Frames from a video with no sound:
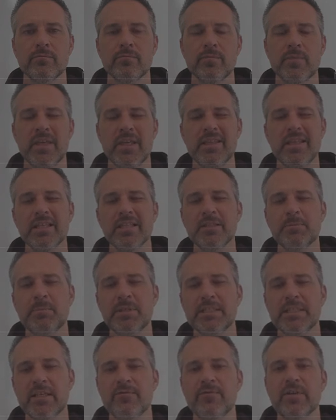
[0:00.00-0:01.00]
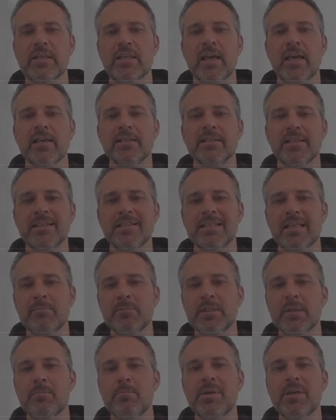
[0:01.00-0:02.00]
In this specific case, it
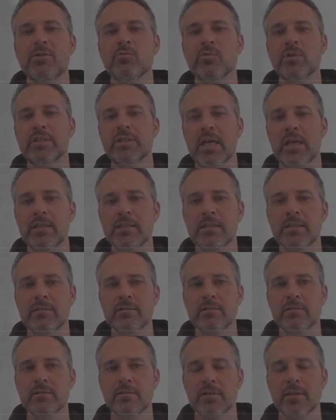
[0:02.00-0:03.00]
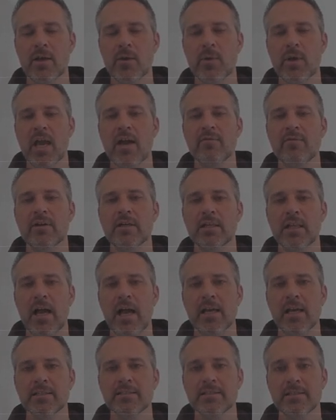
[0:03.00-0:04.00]
seems a bit redundant that we have a
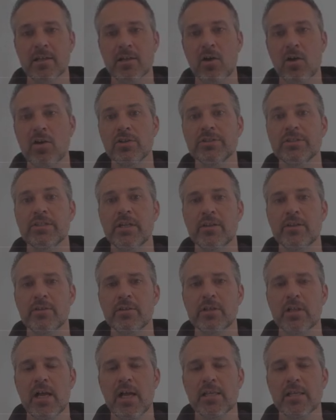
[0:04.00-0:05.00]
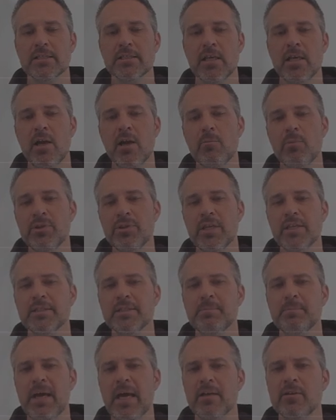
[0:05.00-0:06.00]
class that calls another class, but that's
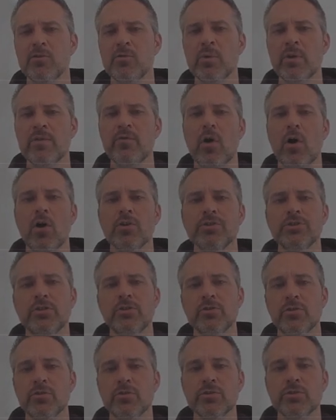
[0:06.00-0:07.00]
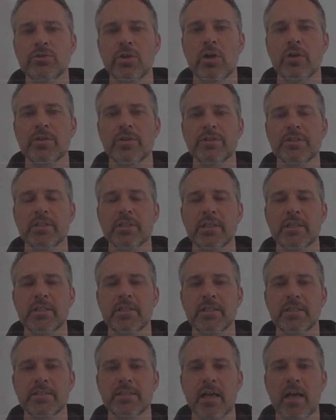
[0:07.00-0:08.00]
a pattern we've also used on the
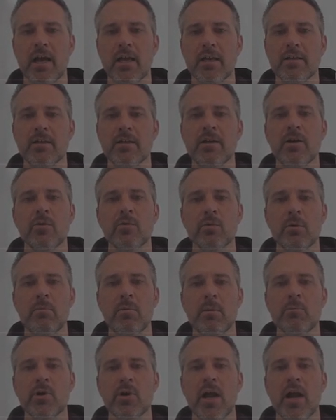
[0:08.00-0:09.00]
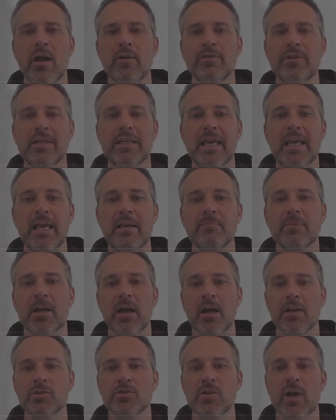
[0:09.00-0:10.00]
Solidity side. Remember how the game
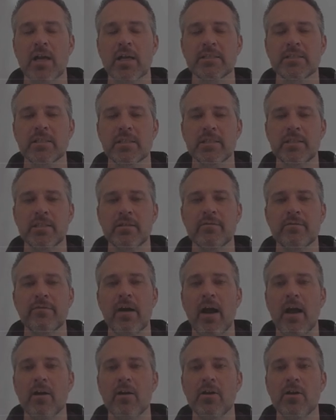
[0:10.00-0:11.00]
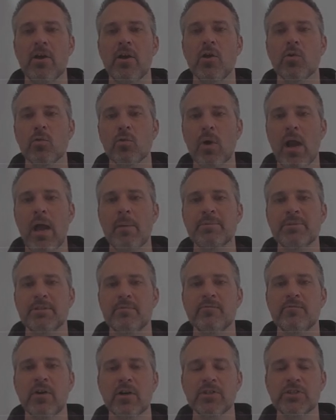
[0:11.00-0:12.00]
contract Solidity file wraps
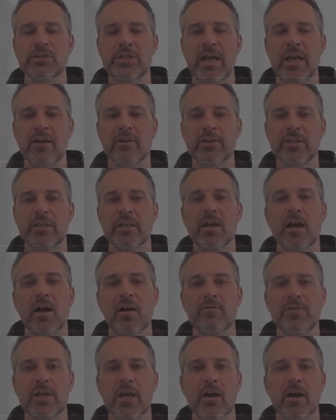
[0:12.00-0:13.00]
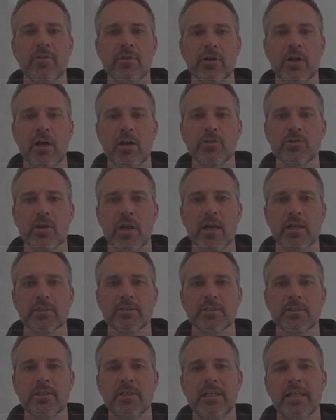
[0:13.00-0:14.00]
some functionality of the other
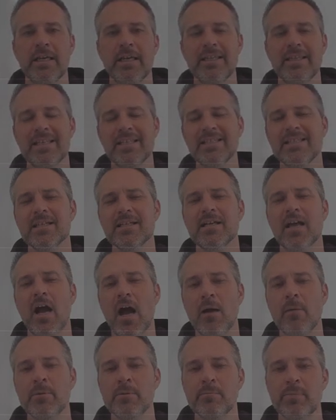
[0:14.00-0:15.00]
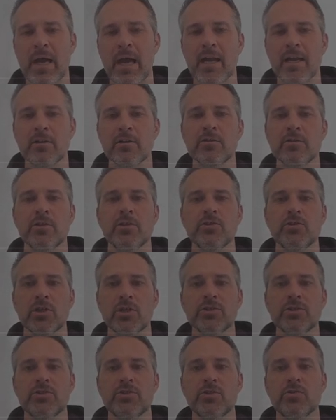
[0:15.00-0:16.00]
contracts. This is a common pattern
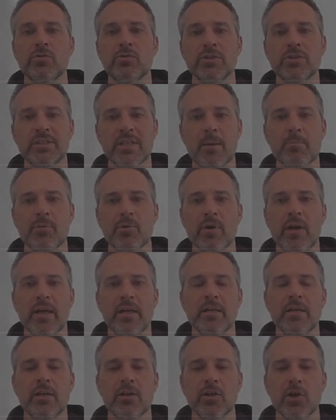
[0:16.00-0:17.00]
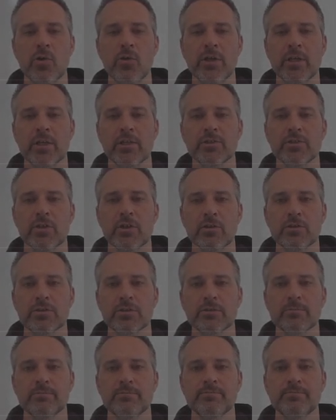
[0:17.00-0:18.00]
just to separate coding
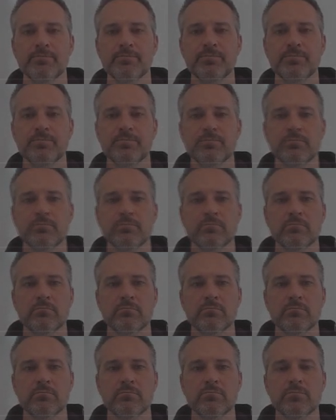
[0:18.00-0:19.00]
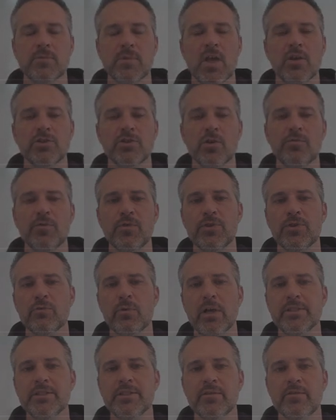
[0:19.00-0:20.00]
concerns. So for the
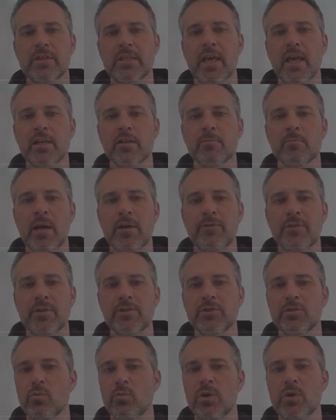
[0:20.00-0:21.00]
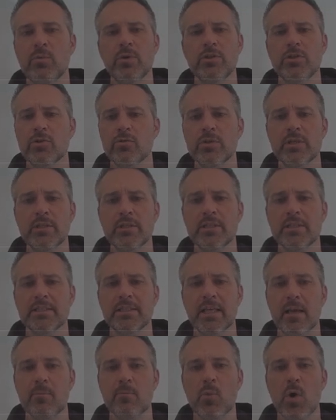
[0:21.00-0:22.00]
rest of the getter methods, we would do it the
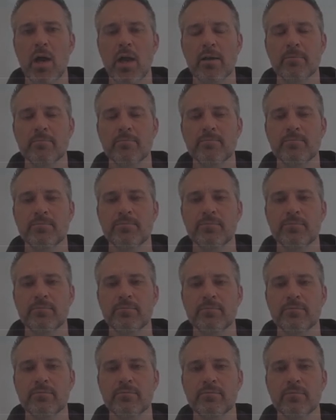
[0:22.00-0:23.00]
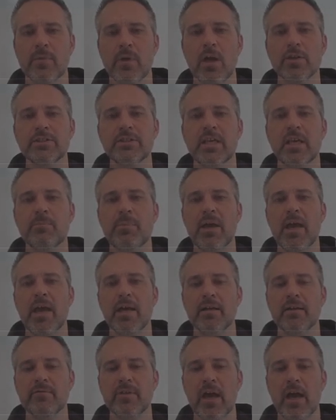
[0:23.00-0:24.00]
same way. I'll skip
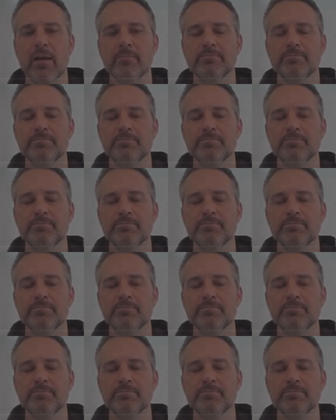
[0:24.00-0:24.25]
ahead of that.